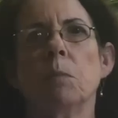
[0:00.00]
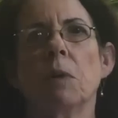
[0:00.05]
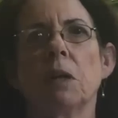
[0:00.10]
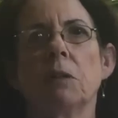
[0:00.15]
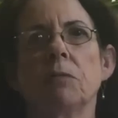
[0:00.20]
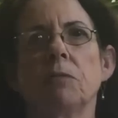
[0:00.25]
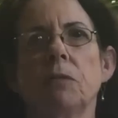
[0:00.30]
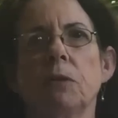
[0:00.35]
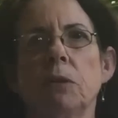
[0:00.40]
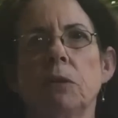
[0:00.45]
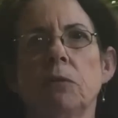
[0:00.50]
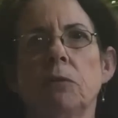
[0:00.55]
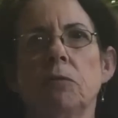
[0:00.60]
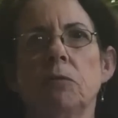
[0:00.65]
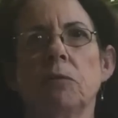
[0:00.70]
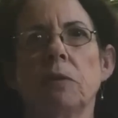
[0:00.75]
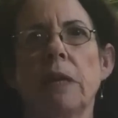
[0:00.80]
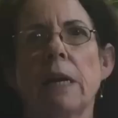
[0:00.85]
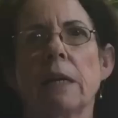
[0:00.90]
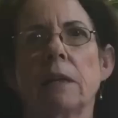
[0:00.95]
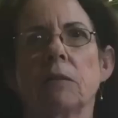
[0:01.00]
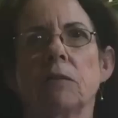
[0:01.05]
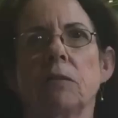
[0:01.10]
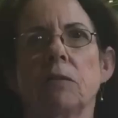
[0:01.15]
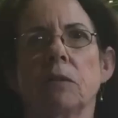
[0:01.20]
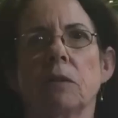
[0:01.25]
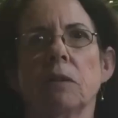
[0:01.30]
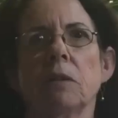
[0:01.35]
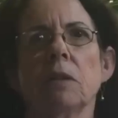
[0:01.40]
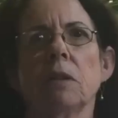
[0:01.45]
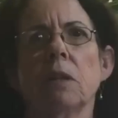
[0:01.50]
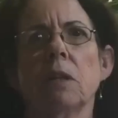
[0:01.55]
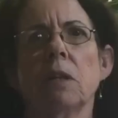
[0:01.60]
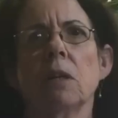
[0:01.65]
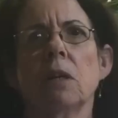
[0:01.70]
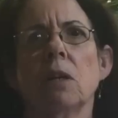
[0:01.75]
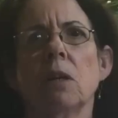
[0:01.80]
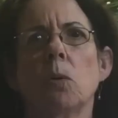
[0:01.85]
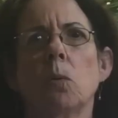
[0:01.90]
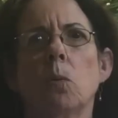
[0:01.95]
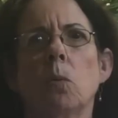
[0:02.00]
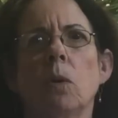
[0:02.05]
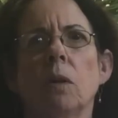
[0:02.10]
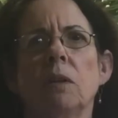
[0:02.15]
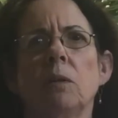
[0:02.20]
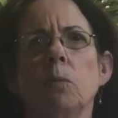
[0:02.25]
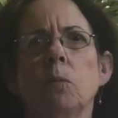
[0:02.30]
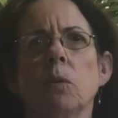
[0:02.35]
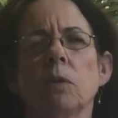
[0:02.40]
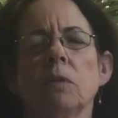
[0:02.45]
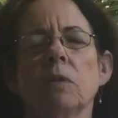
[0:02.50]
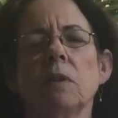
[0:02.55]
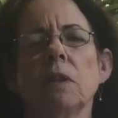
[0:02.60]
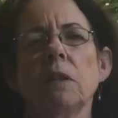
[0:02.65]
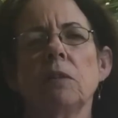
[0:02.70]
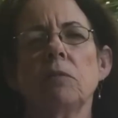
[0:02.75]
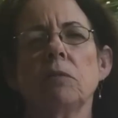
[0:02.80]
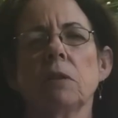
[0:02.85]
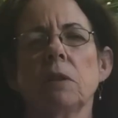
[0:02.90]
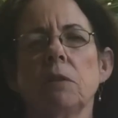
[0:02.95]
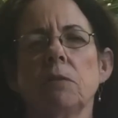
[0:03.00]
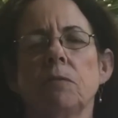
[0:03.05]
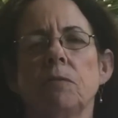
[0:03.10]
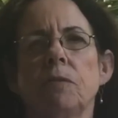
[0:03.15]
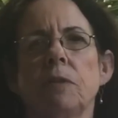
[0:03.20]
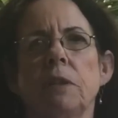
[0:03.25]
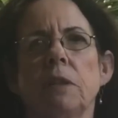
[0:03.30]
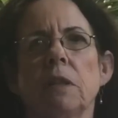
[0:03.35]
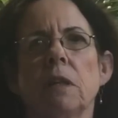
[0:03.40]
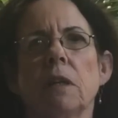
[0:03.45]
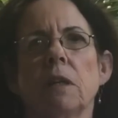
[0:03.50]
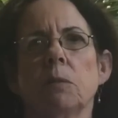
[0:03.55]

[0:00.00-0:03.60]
My first reaction, it wasn't actually a fear.